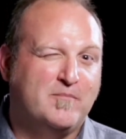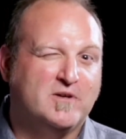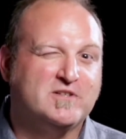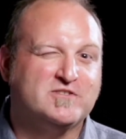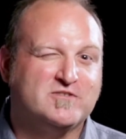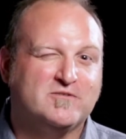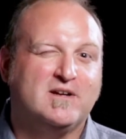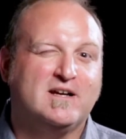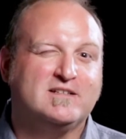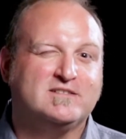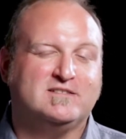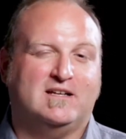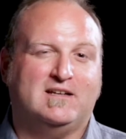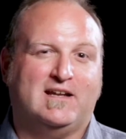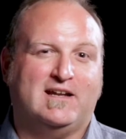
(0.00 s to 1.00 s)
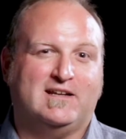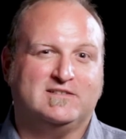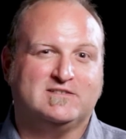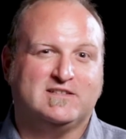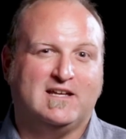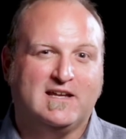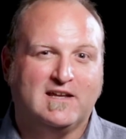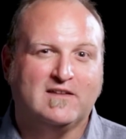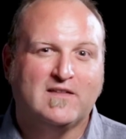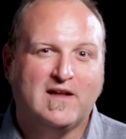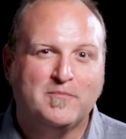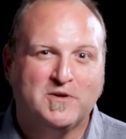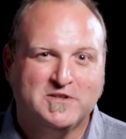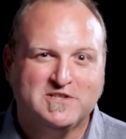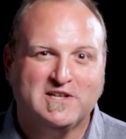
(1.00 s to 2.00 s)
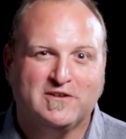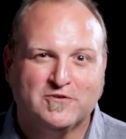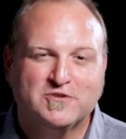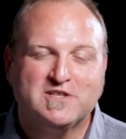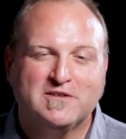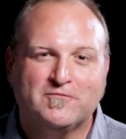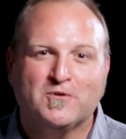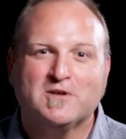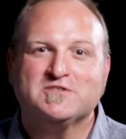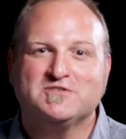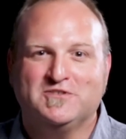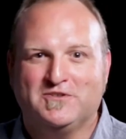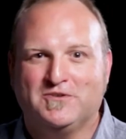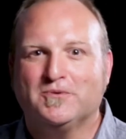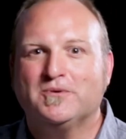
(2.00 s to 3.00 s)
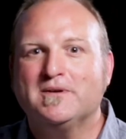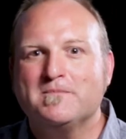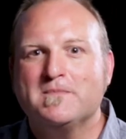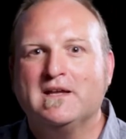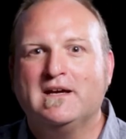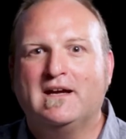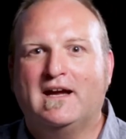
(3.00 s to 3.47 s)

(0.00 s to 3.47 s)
much stress and that it's taking that much energy for us to do it.